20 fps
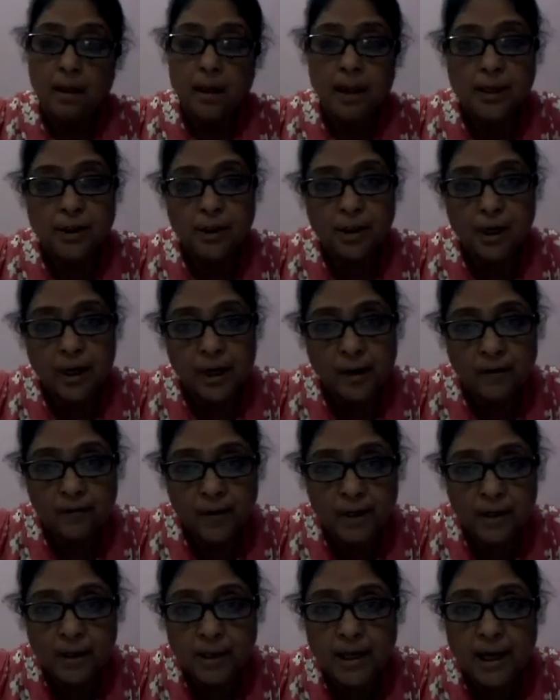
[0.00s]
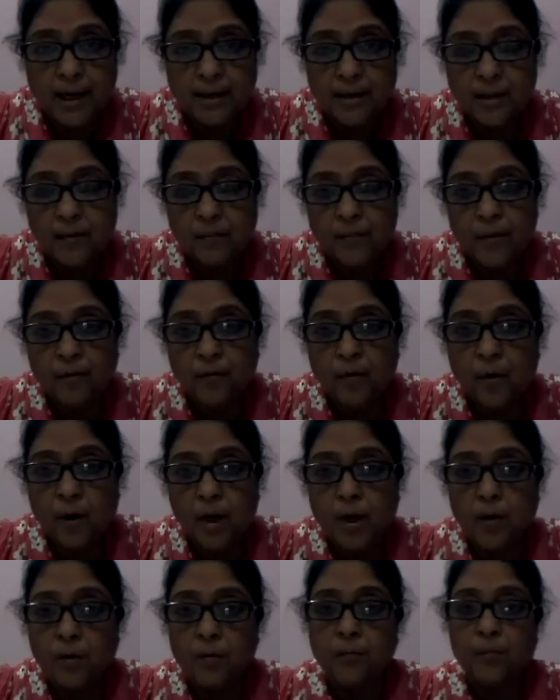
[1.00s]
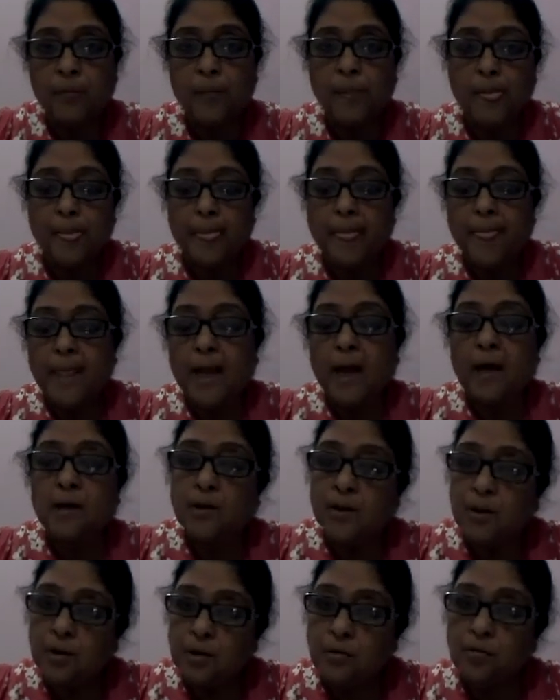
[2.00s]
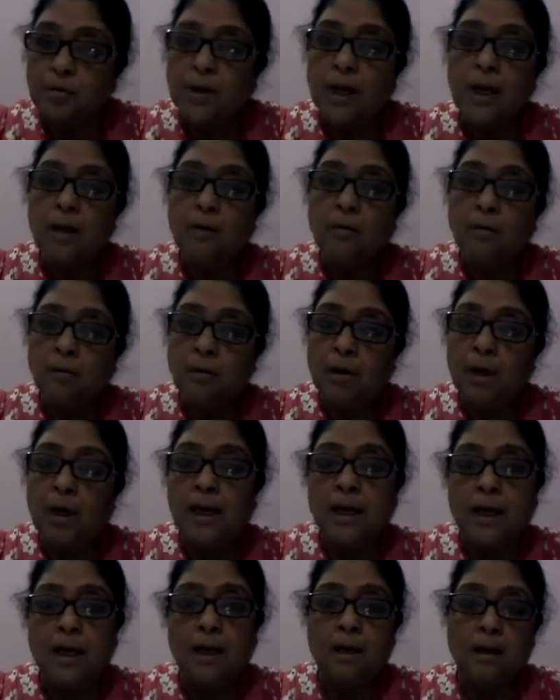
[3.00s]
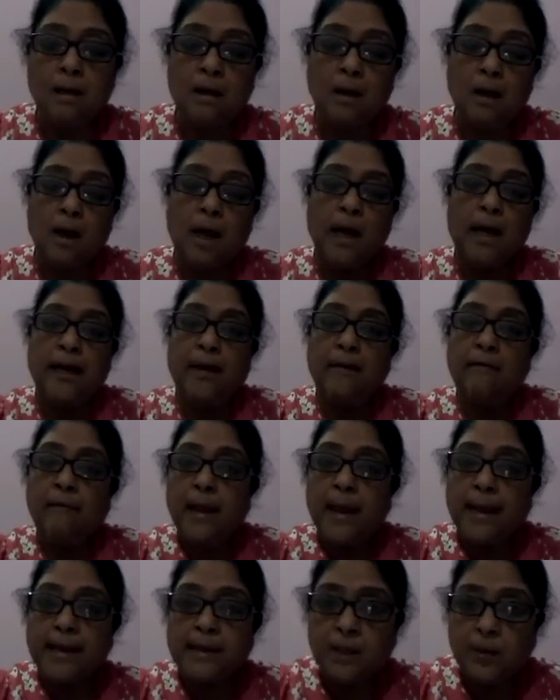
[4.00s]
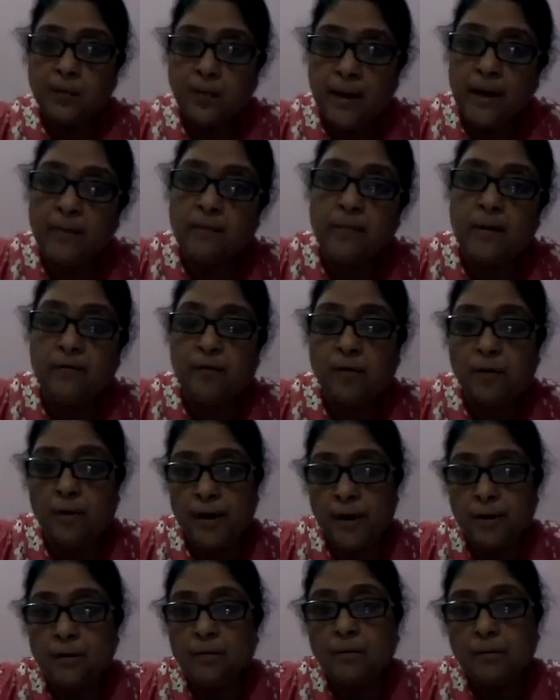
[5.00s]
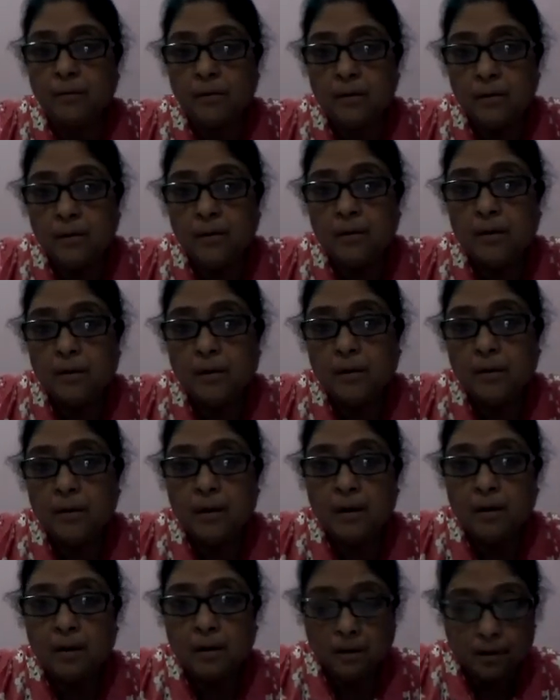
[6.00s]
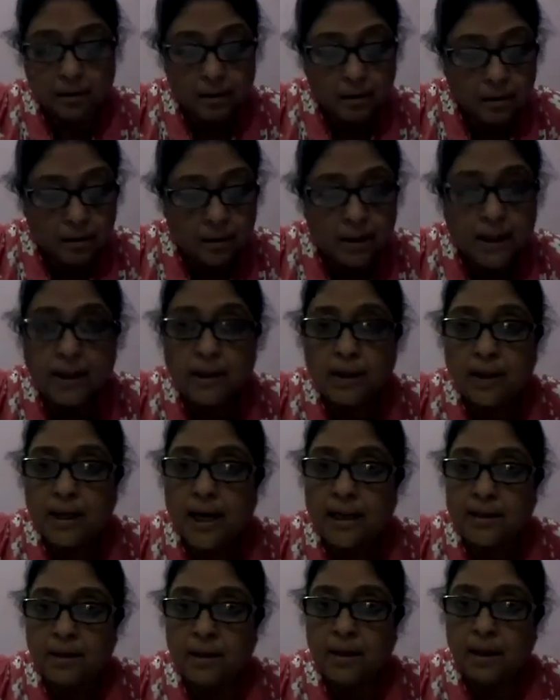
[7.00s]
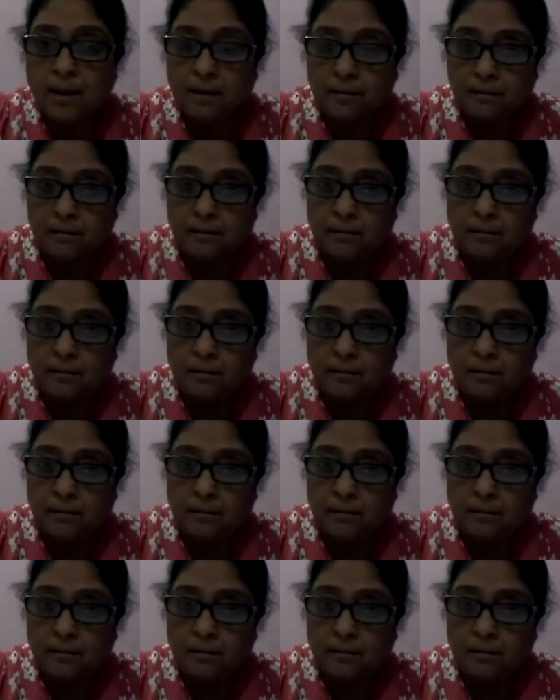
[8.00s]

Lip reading: each and every stanza before you. So today only I have explained before you the stanza,